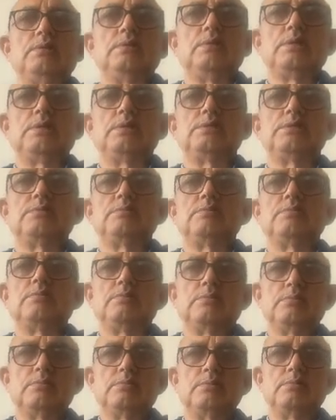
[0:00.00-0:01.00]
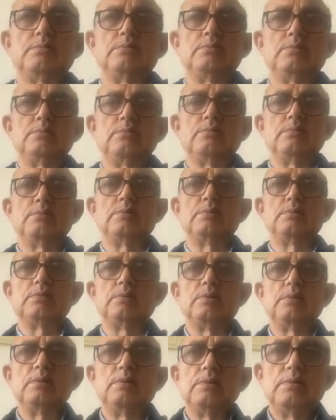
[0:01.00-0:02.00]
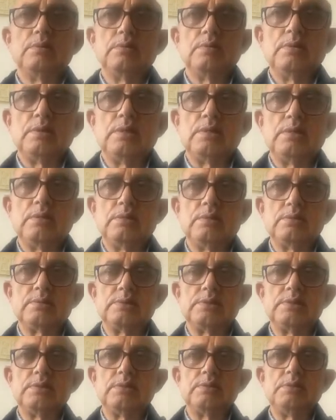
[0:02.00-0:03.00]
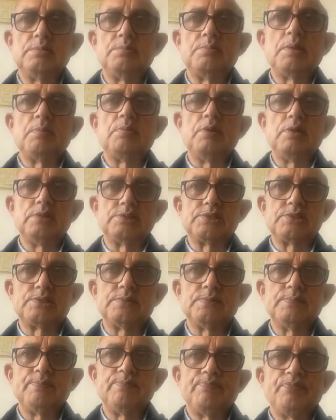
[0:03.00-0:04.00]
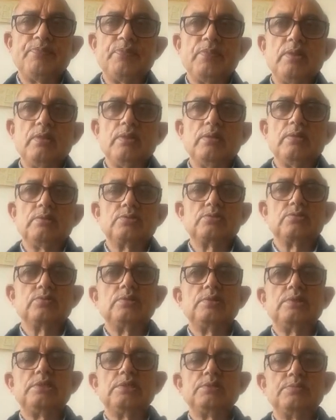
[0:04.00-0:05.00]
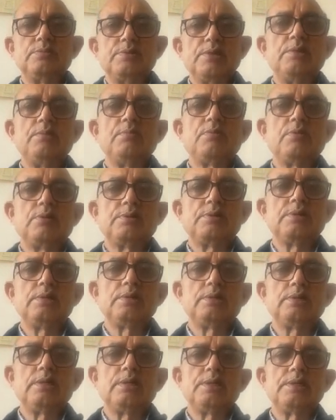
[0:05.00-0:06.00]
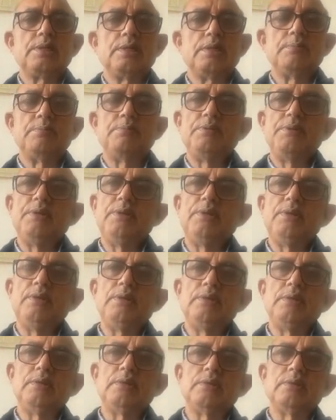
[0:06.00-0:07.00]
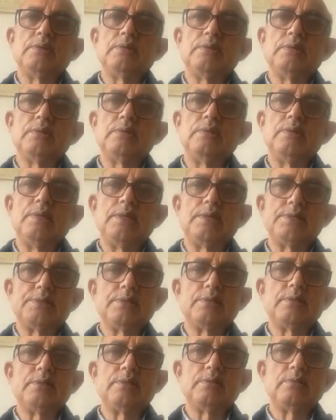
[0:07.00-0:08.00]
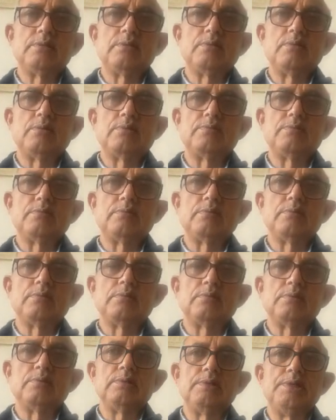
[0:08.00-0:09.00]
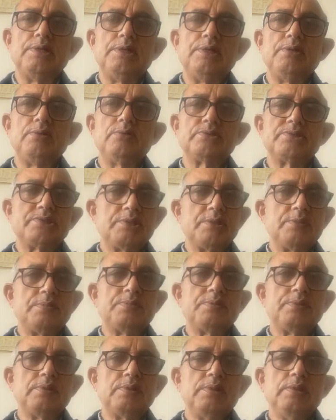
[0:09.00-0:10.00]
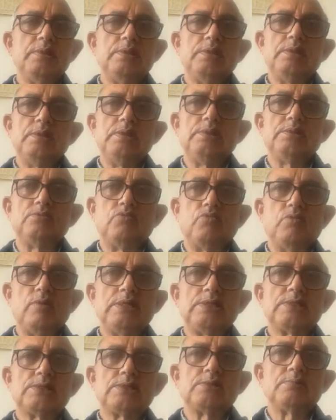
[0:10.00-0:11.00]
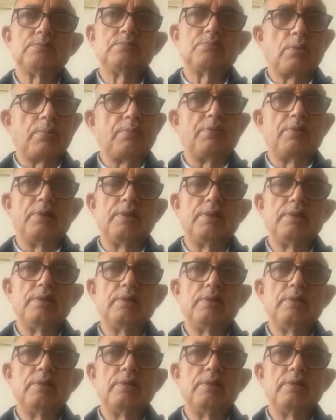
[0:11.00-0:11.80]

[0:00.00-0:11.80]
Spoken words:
that is to say the pebbles. So it is very important that every letter of the radio script is voiced properly